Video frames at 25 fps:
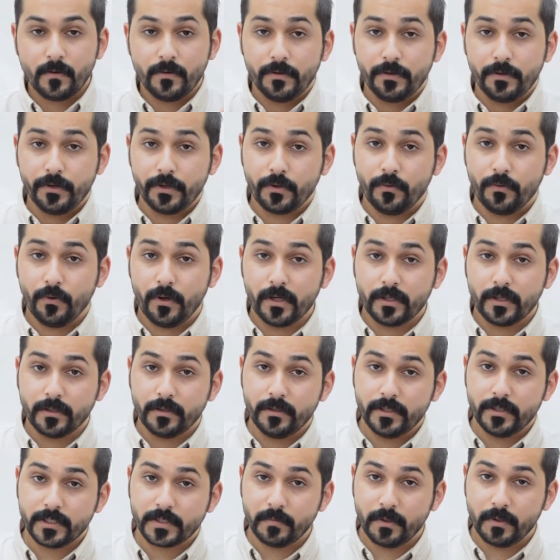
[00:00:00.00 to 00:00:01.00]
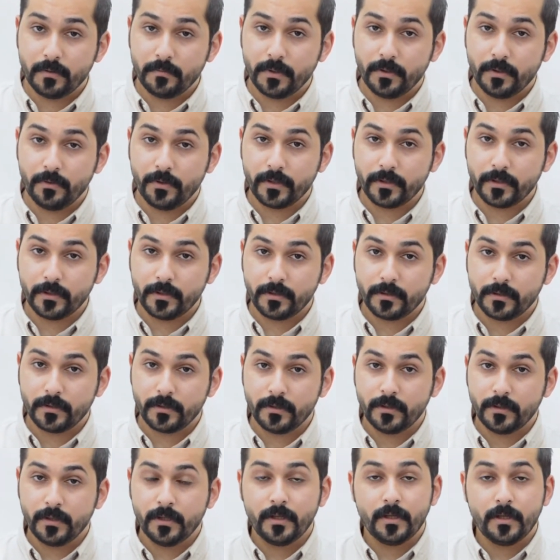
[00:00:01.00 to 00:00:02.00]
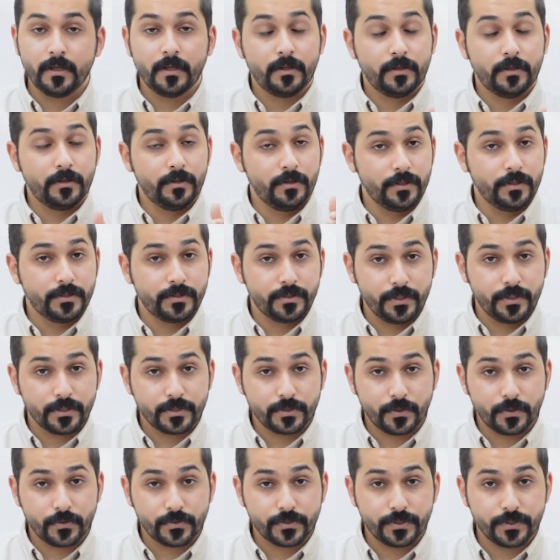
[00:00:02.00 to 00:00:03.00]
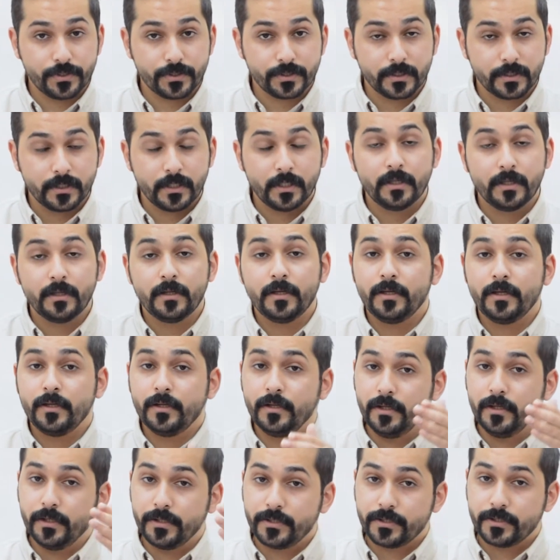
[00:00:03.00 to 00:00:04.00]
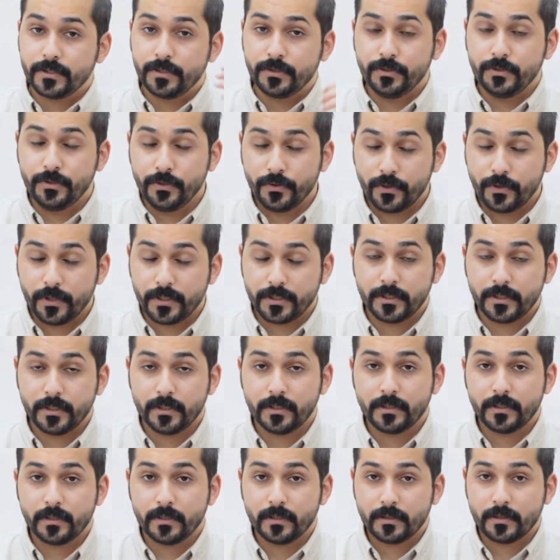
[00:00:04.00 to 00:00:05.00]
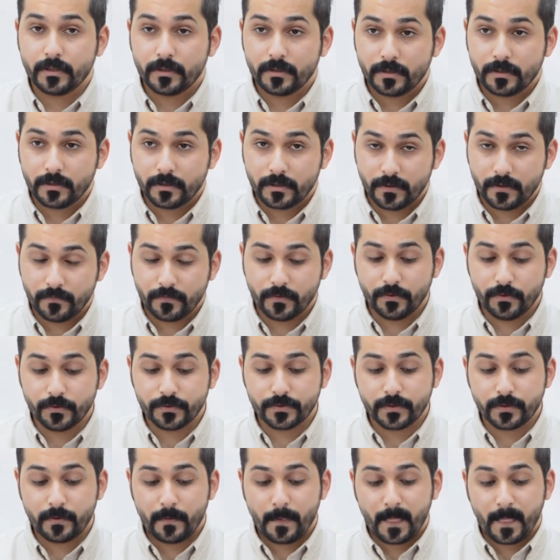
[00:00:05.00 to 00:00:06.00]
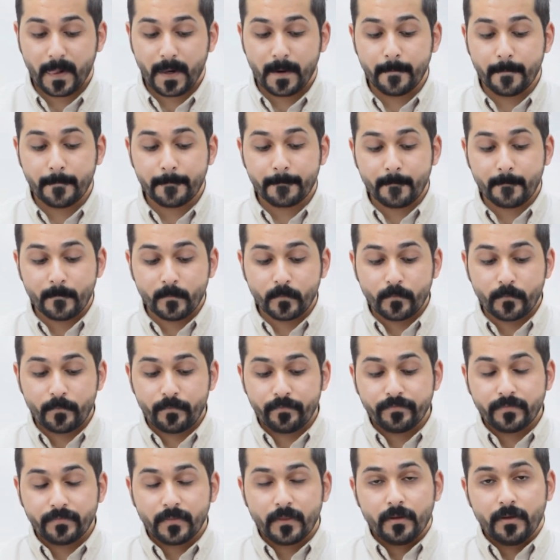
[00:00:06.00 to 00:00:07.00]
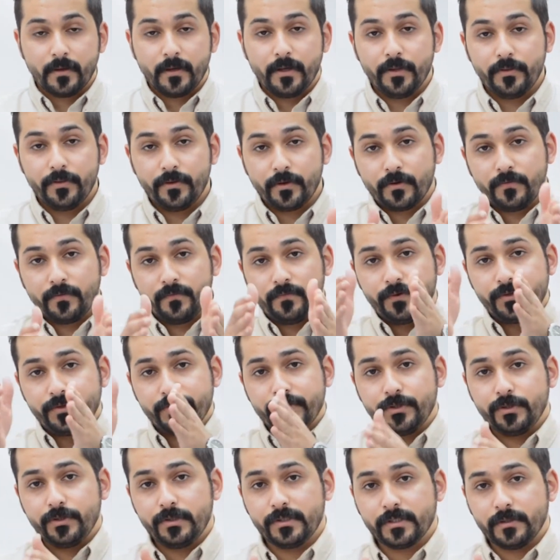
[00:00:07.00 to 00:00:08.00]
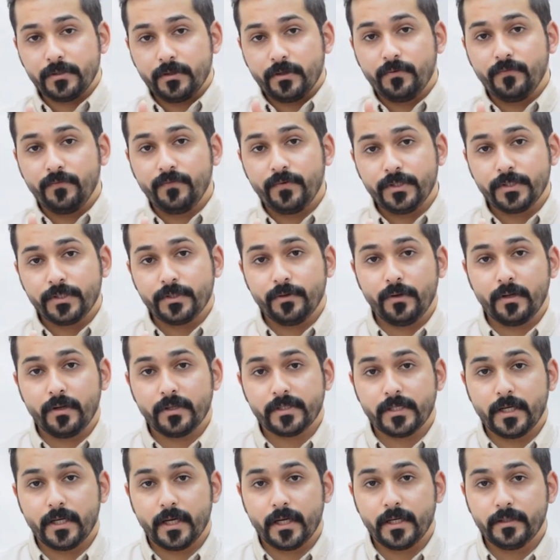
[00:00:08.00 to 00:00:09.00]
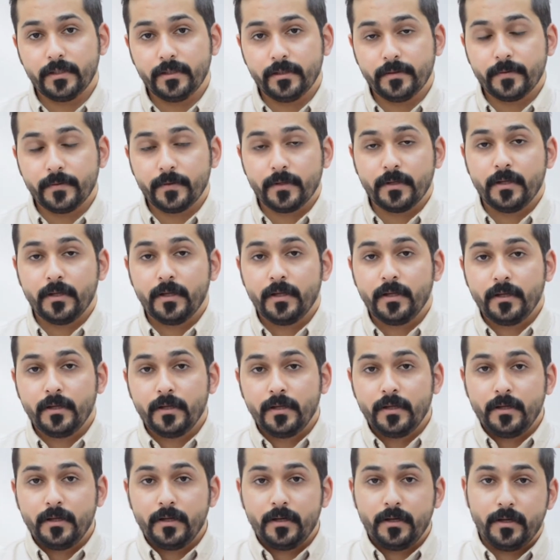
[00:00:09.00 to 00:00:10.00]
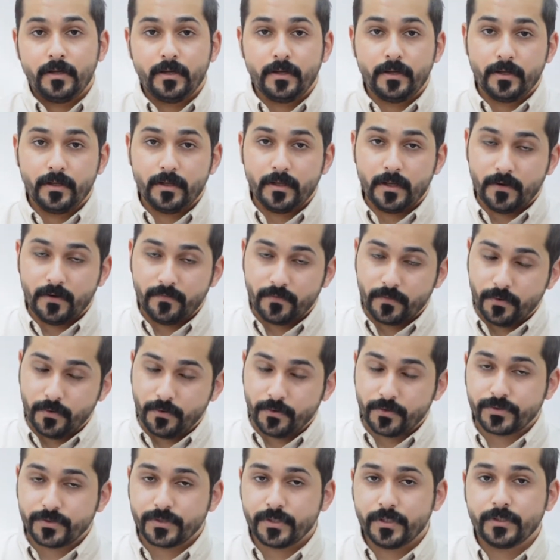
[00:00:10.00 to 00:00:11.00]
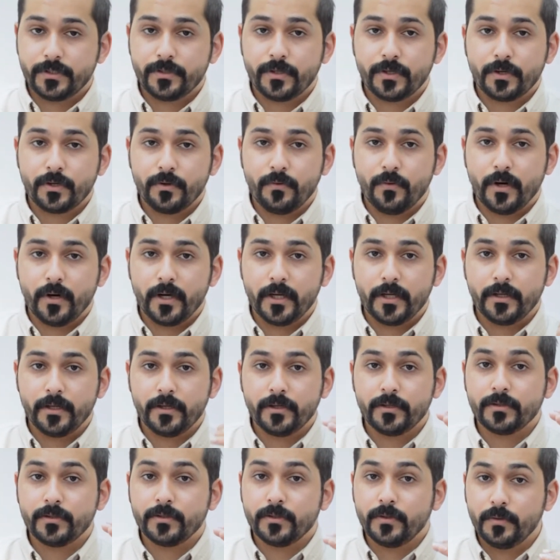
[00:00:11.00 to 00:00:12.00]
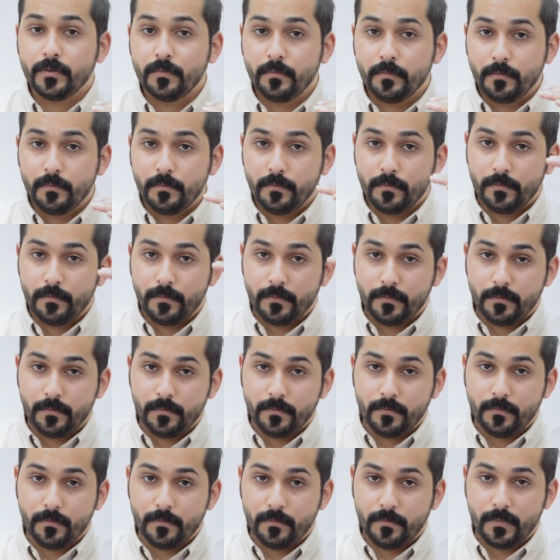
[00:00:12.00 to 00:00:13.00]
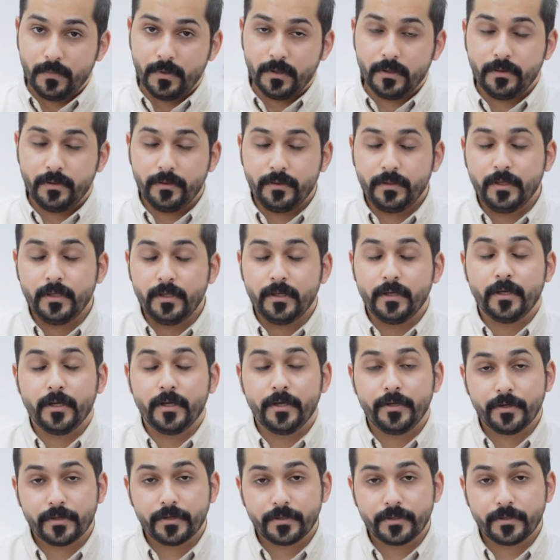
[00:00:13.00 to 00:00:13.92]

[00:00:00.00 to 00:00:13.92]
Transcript: Required less manpower, less resources, less duration, of course. In the conventional side, of course, it required the inert